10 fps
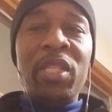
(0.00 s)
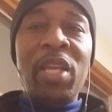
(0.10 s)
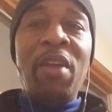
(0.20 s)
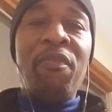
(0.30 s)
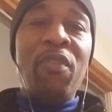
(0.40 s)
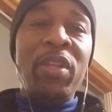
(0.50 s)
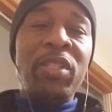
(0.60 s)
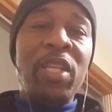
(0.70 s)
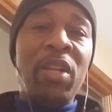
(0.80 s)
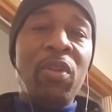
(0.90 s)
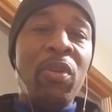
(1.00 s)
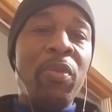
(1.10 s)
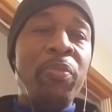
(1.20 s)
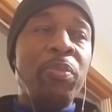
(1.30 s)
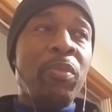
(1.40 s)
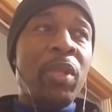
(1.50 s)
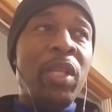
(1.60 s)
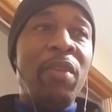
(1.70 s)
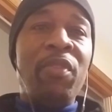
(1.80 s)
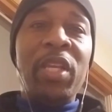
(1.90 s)
I have friends that are
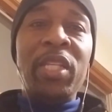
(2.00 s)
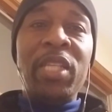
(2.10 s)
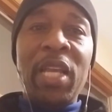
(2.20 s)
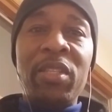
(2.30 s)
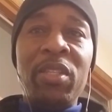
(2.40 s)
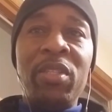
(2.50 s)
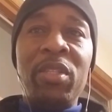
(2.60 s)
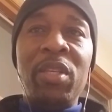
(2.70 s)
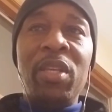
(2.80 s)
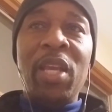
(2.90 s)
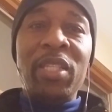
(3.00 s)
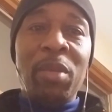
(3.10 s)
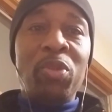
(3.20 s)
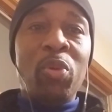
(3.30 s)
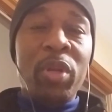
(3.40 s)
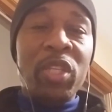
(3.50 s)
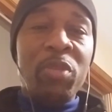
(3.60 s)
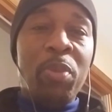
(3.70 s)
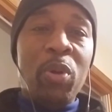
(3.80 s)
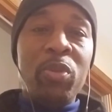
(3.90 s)
living in Texas as I'm doing this
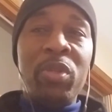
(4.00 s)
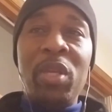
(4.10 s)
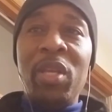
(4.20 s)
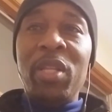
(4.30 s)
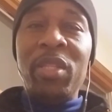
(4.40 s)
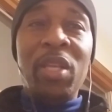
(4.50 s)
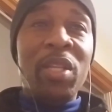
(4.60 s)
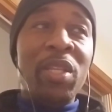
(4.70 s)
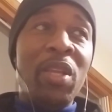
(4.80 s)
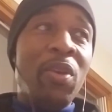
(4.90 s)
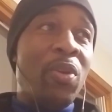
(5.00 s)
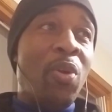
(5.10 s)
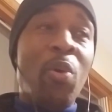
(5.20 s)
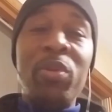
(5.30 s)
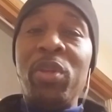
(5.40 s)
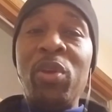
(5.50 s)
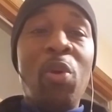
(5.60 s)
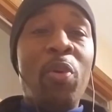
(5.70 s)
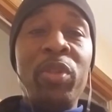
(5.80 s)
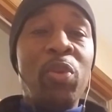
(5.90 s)
post. Then they're
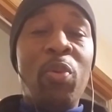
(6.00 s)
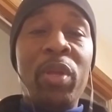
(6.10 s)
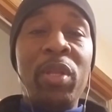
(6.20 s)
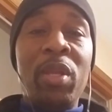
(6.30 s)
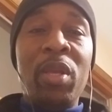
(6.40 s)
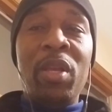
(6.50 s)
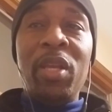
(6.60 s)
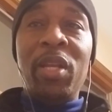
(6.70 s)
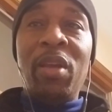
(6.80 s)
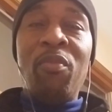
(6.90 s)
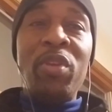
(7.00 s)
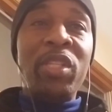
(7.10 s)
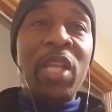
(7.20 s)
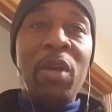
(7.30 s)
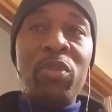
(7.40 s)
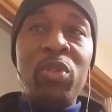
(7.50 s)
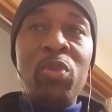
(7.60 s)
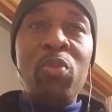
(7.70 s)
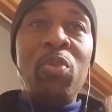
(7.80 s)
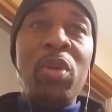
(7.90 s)
going through it, and I've reached out
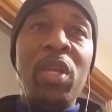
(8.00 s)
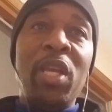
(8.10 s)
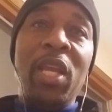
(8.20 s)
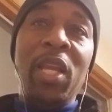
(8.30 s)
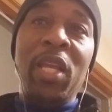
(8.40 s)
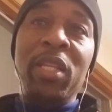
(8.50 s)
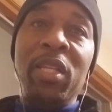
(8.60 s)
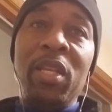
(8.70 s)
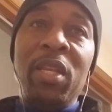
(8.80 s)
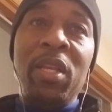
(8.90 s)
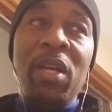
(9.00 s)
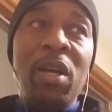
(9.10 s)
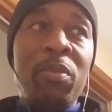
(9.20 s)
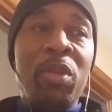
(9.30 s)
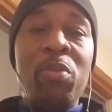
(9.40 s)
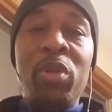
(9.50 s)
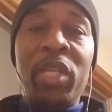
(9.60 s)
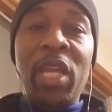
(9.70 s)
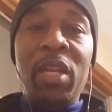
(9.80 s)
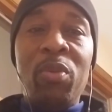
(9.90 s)
to and
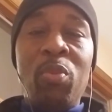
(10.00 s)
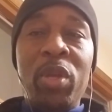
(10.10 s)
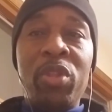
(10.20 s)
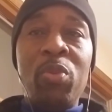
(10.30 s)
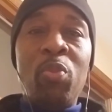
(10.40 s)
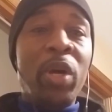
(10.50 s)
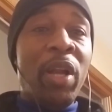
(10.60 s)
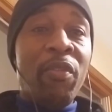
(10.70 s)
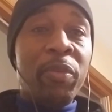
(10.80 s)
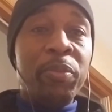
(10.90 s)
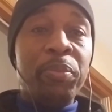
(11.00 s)
communicated with one of them.